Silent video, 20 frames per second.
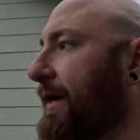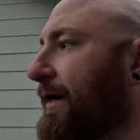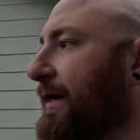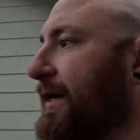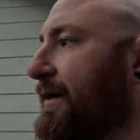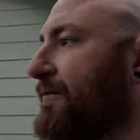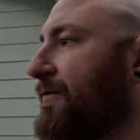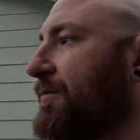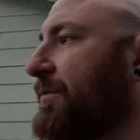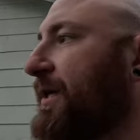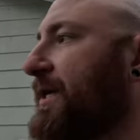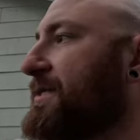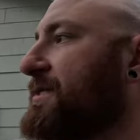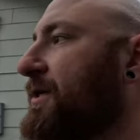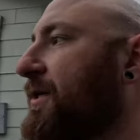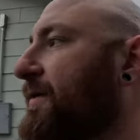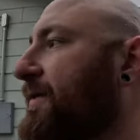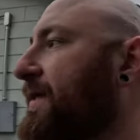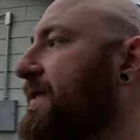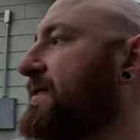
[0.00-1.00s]
and kind of replace
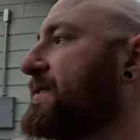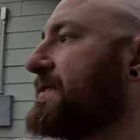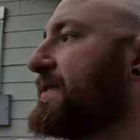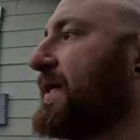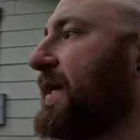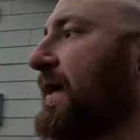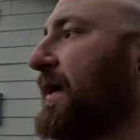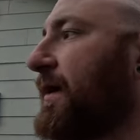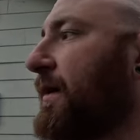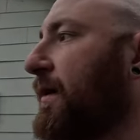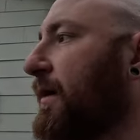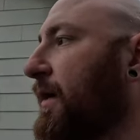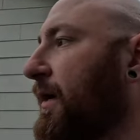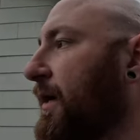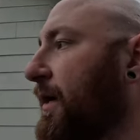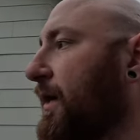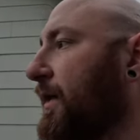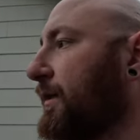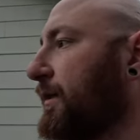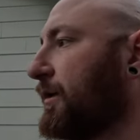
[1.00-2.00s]
all these uh,
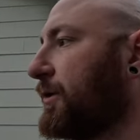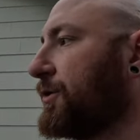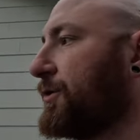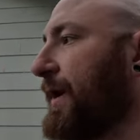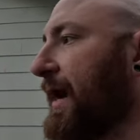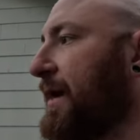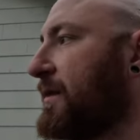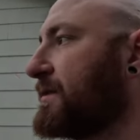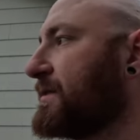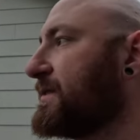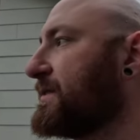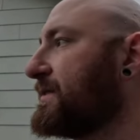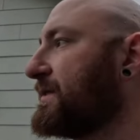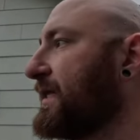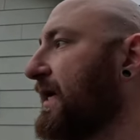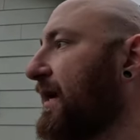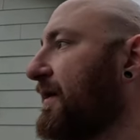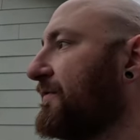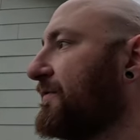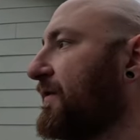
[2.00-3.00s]
little grounds and
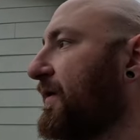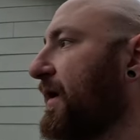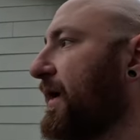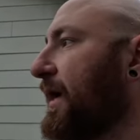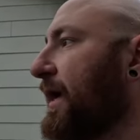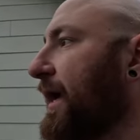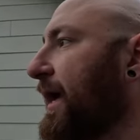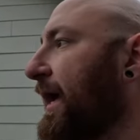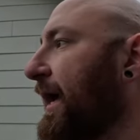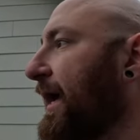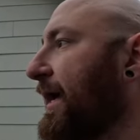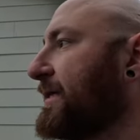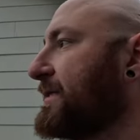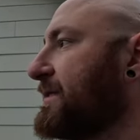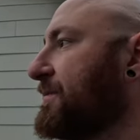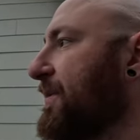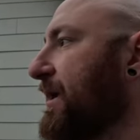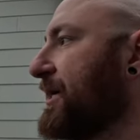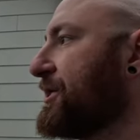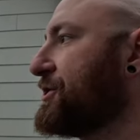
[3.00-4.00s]
stuff uh,
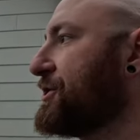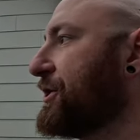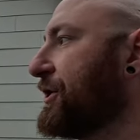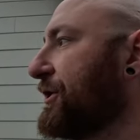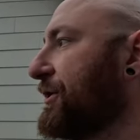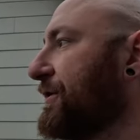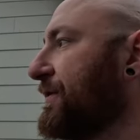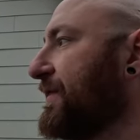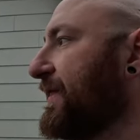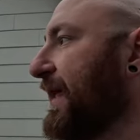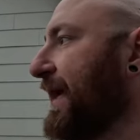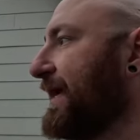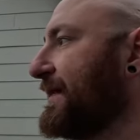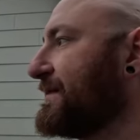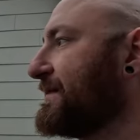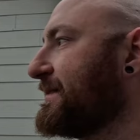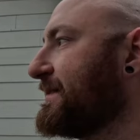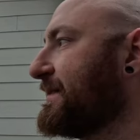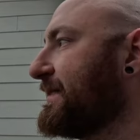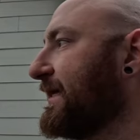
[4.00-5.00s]
to make sure that
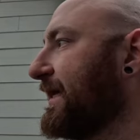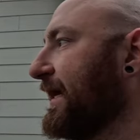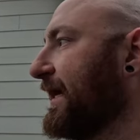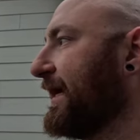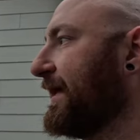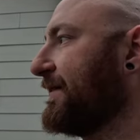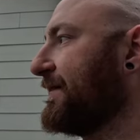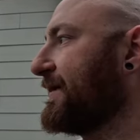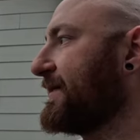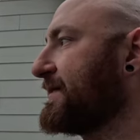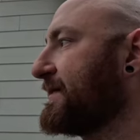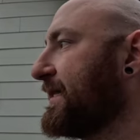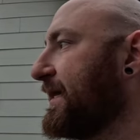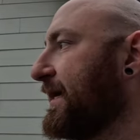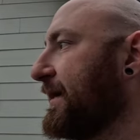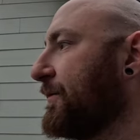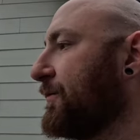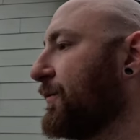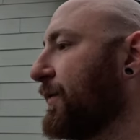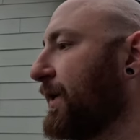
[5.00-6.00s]
uh, this
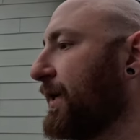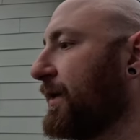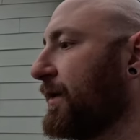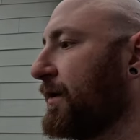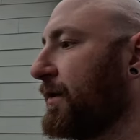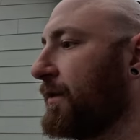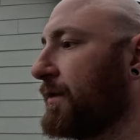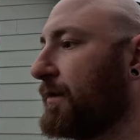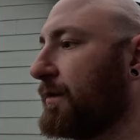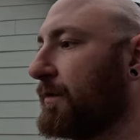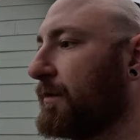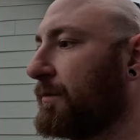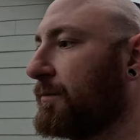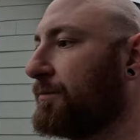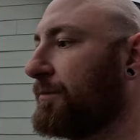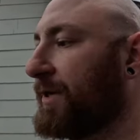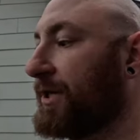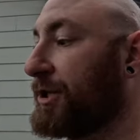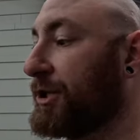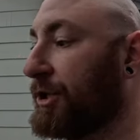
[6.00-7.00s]
thing will
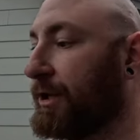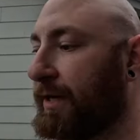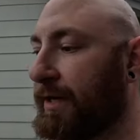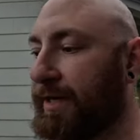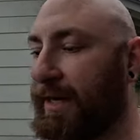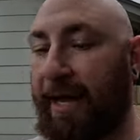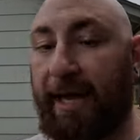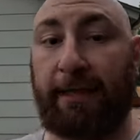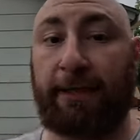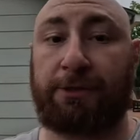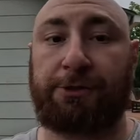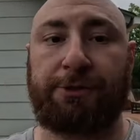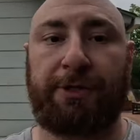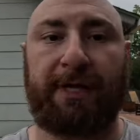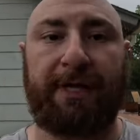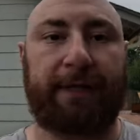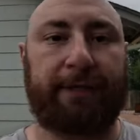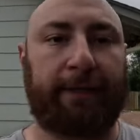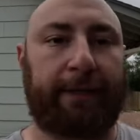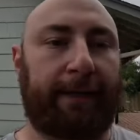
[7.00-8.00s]
be good
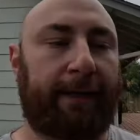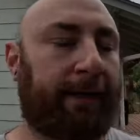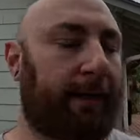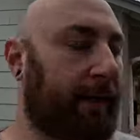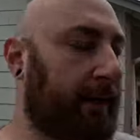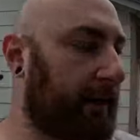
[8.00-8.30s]
electronically.